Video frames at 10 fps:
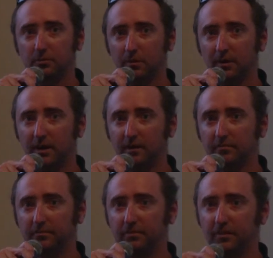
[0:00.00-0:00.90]
where we
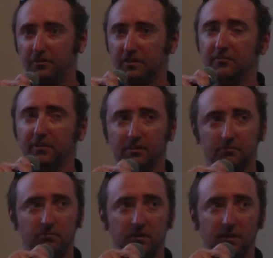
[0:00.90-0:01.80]
have significant
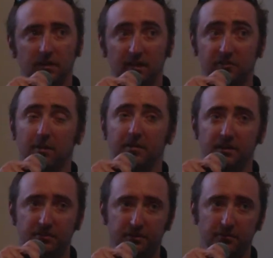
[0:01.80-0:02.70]

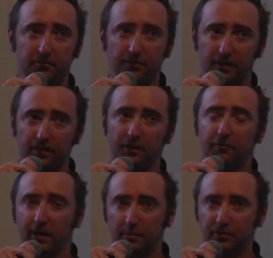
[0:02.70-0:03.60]
contamination of
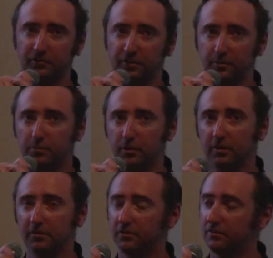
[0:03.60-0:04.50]
uranium oxide
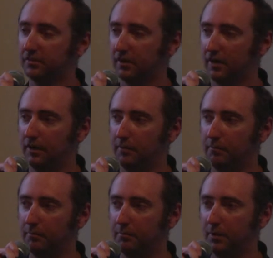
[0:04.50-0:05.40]
products.
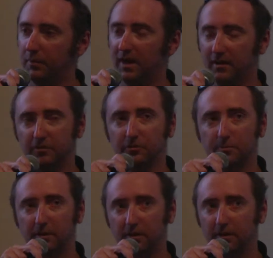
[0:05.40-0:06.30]
But we have used
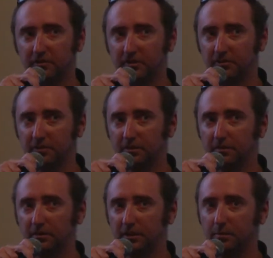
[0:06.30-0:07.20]
bioassays in
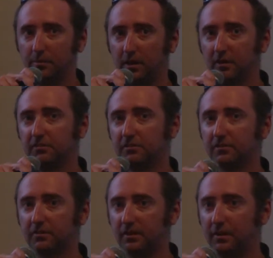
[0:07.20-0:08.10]
the
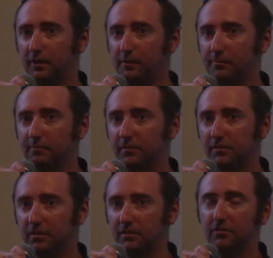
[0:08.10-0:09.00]
past
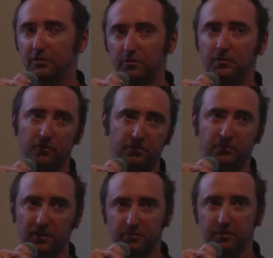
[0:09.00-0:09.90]
to do dose
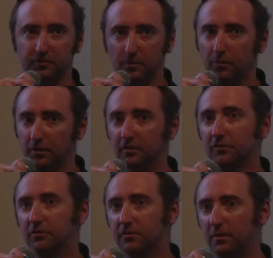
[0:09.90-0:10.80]
assessments on workers.